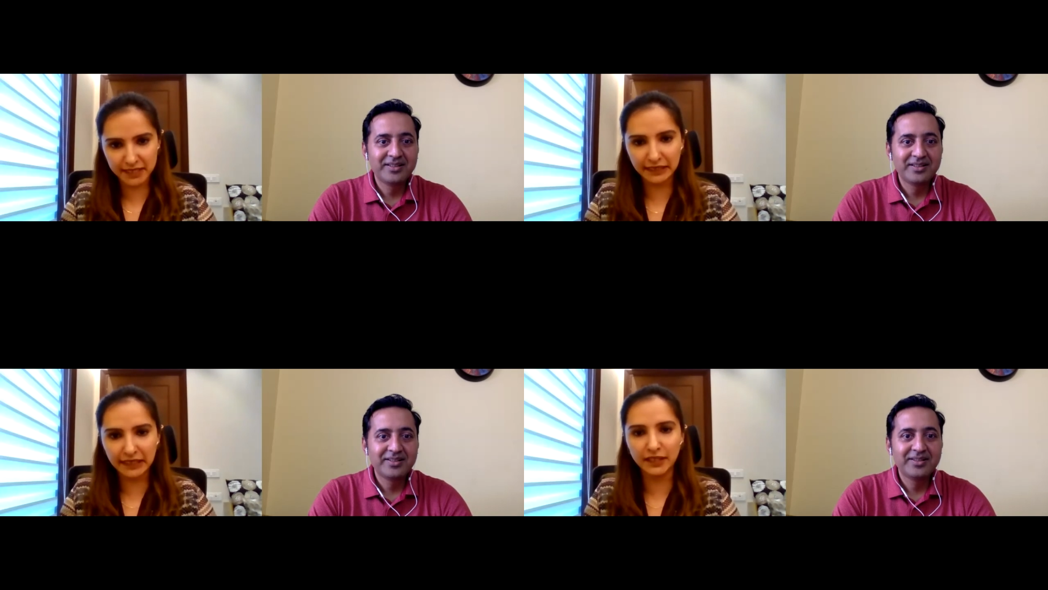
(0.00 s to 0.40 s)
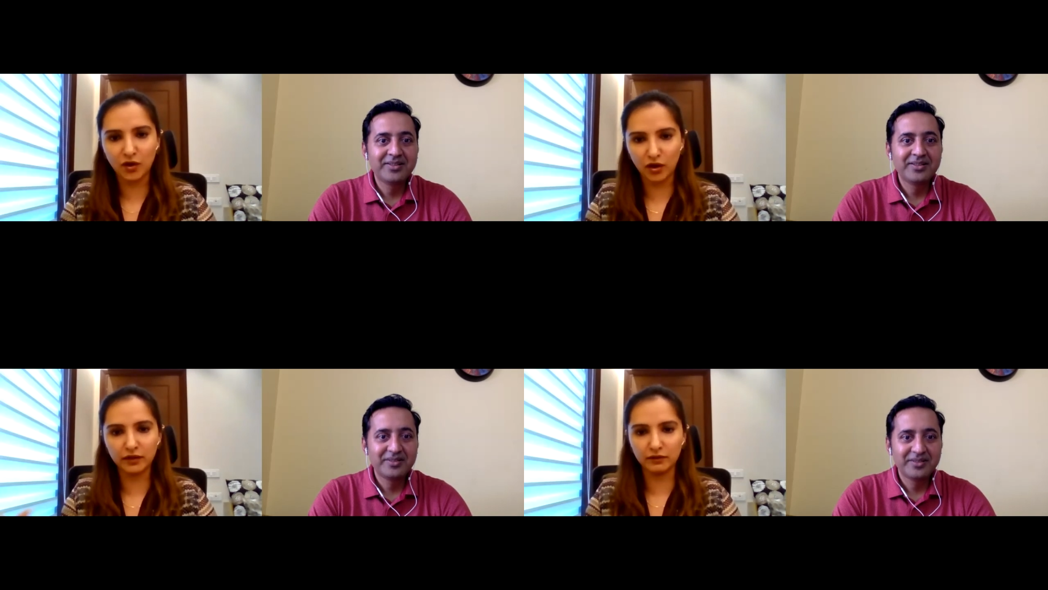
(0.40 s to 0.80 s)
Speaker 1: city
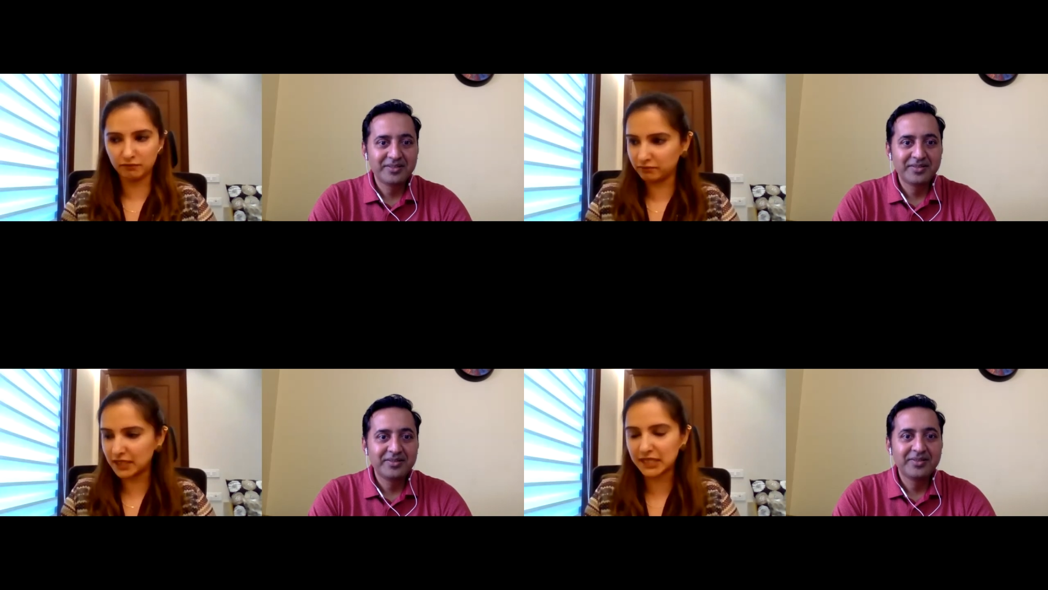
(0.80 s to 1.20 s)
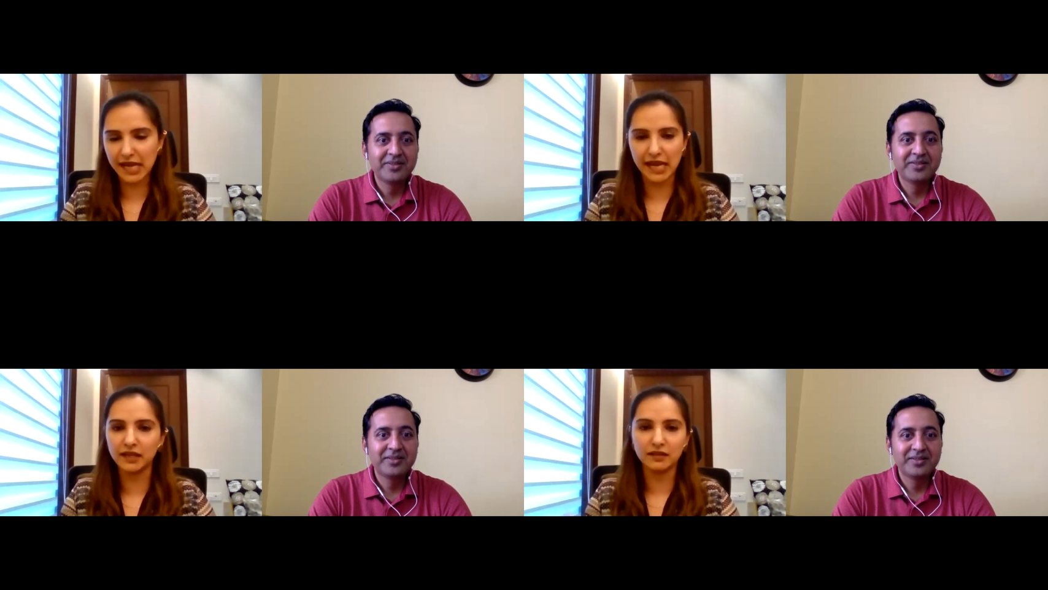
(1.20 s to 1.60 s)
or the
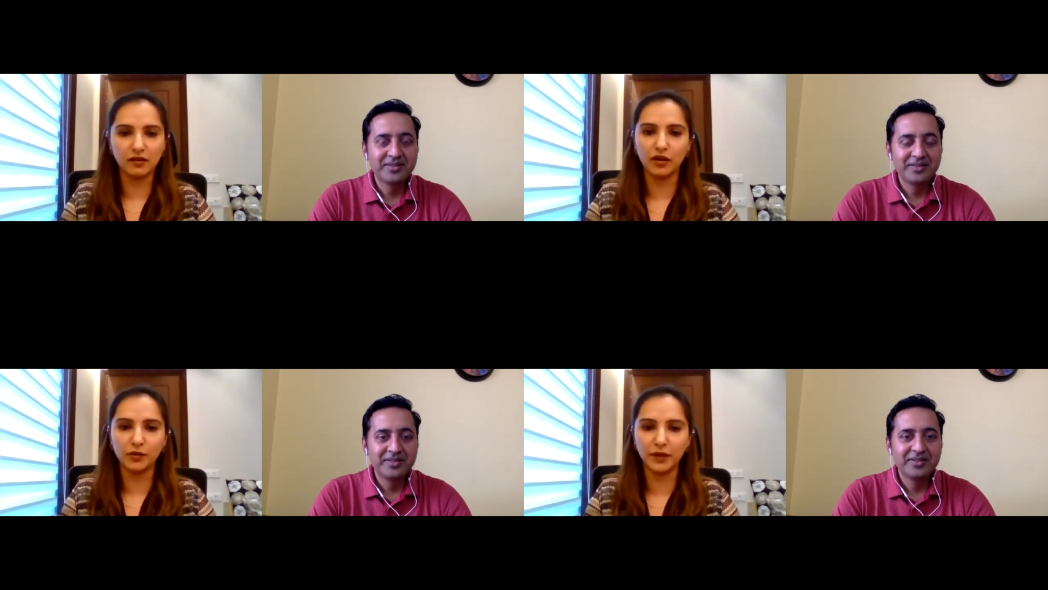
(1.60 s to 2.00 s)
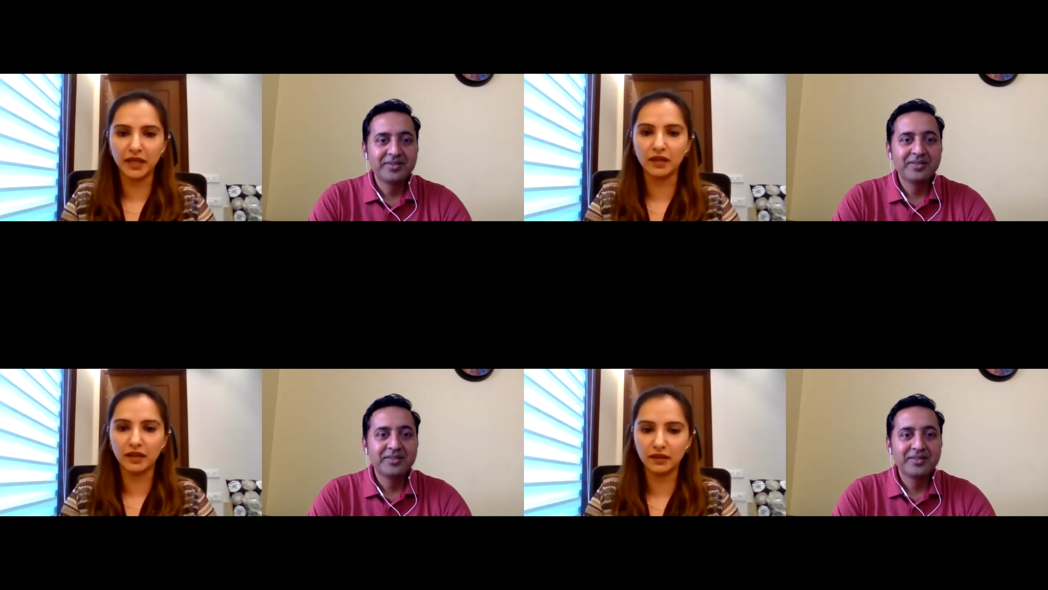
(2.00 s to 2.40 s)
state, or
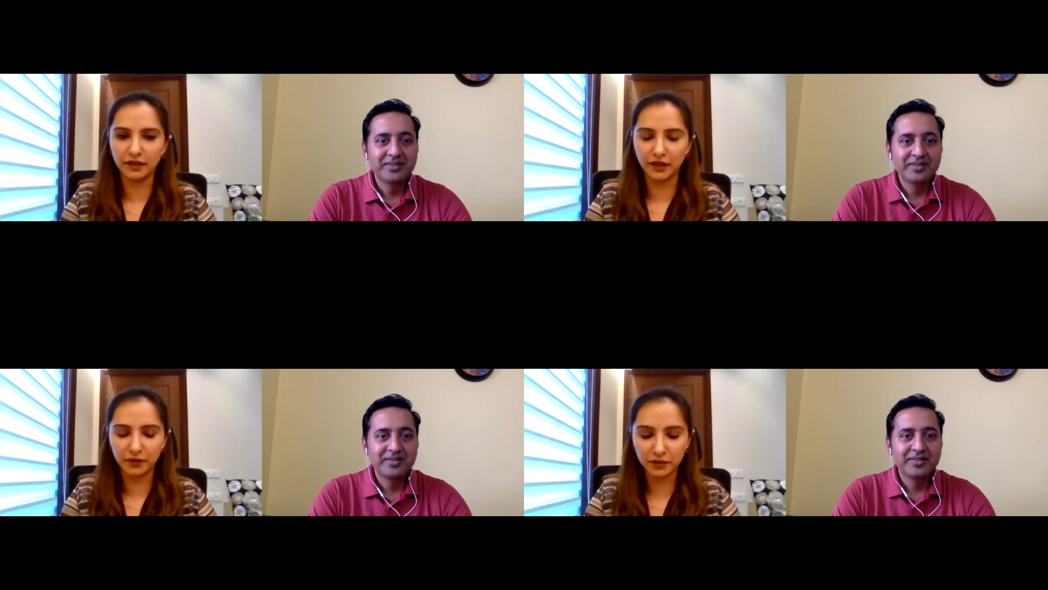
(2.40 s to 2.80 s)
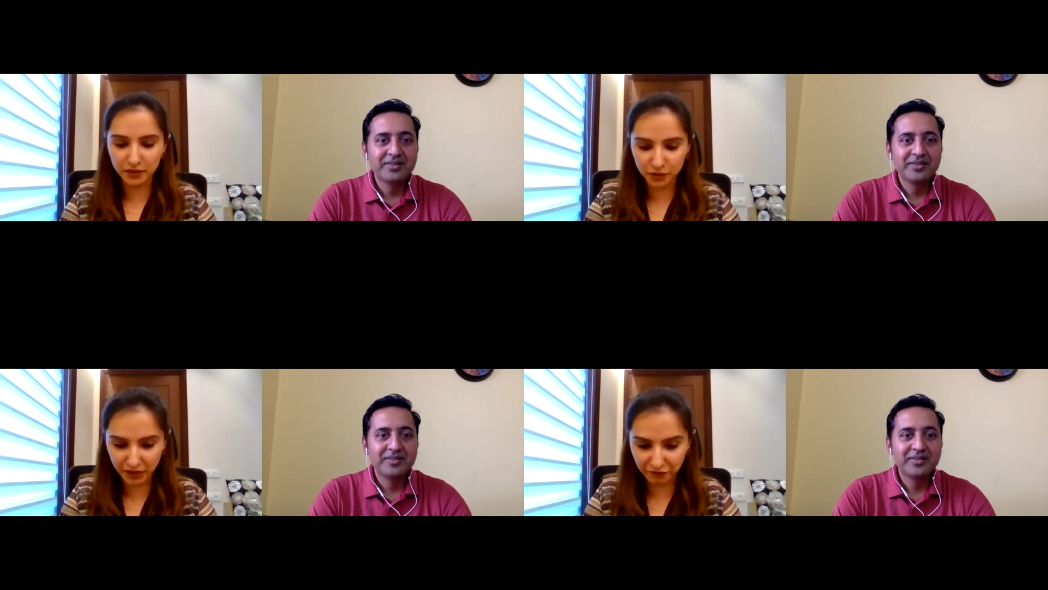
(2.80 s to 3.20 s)
going, in, uh, you know,
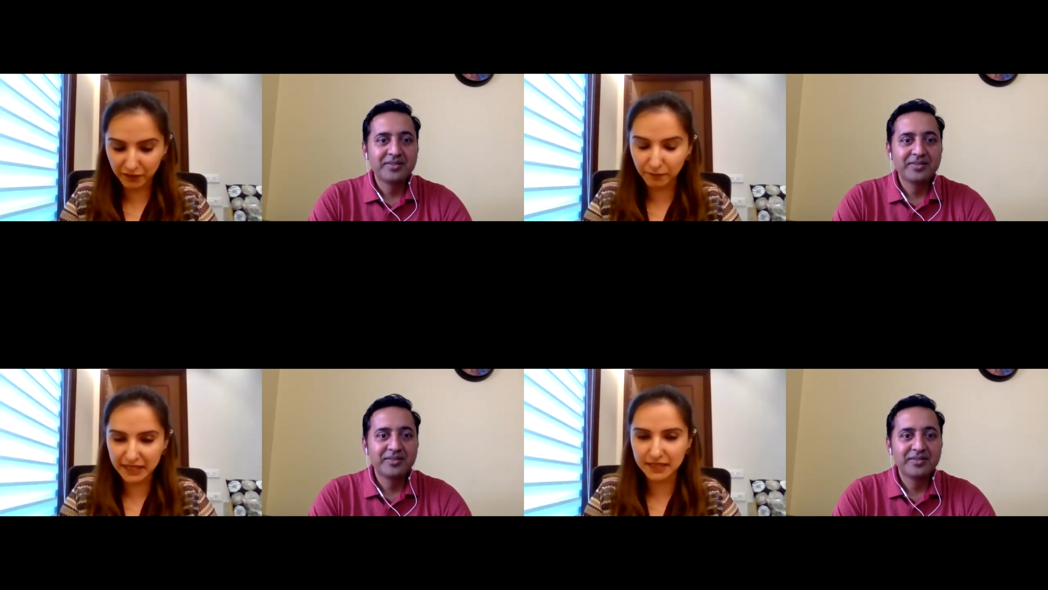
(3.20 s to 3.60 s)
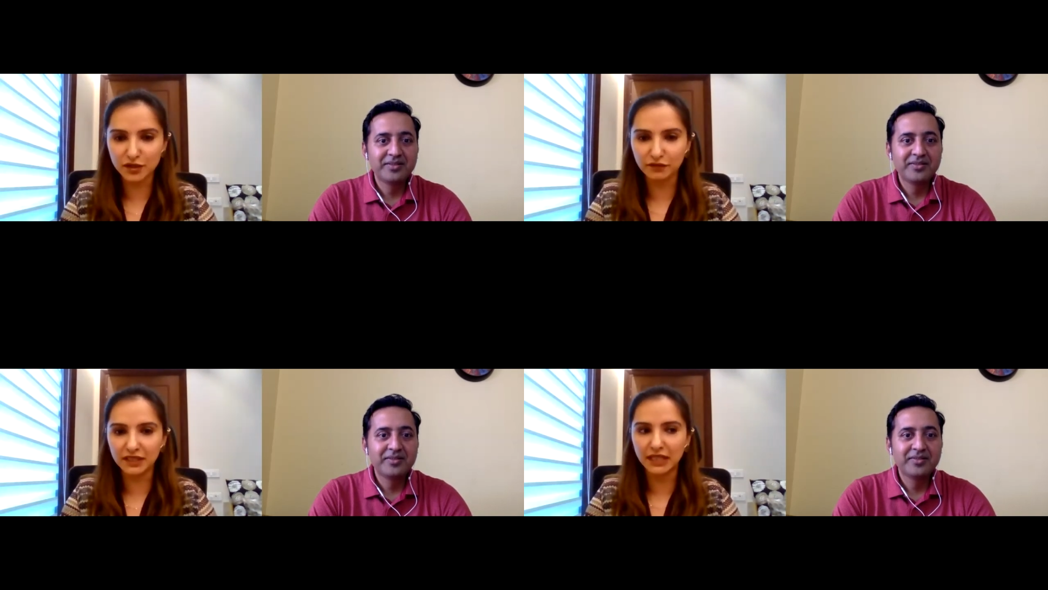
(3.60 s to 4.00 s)
to different
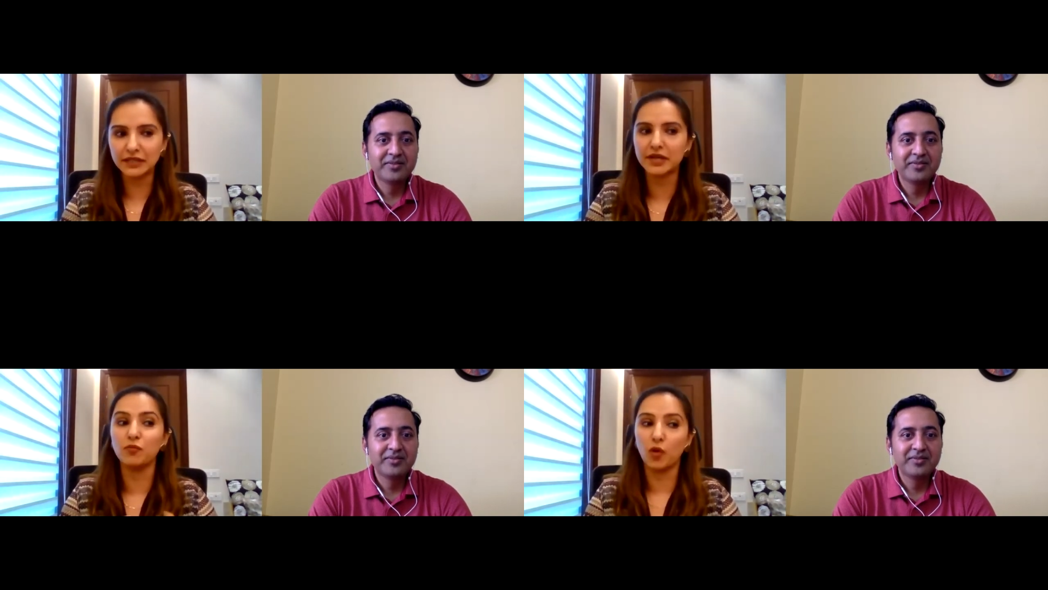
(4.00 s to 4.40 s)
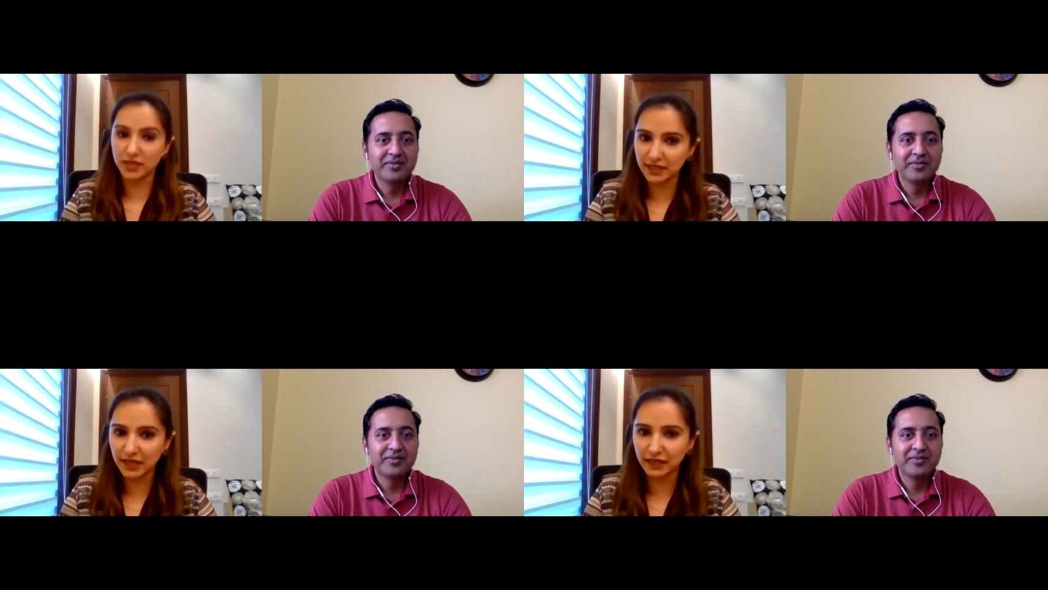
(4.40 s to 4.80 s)
places of the country
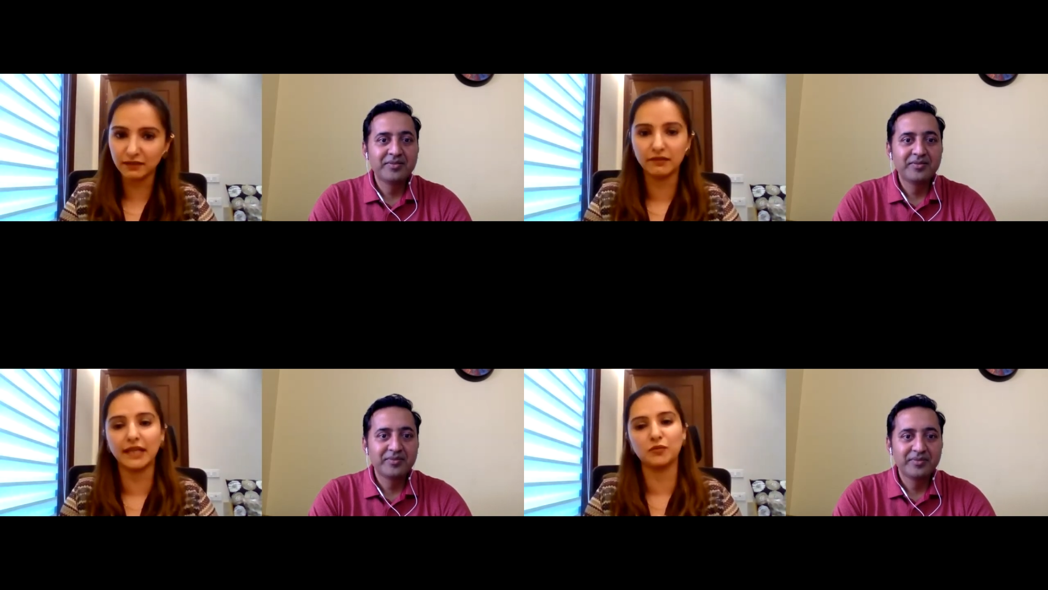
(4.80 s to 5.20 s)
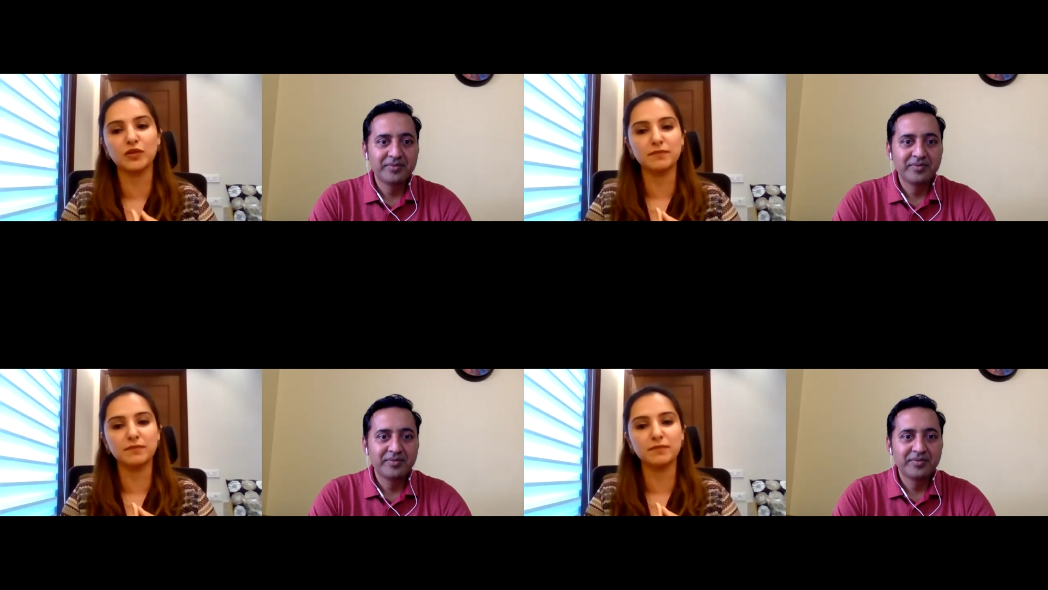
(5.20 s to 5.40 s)
wasn't done. That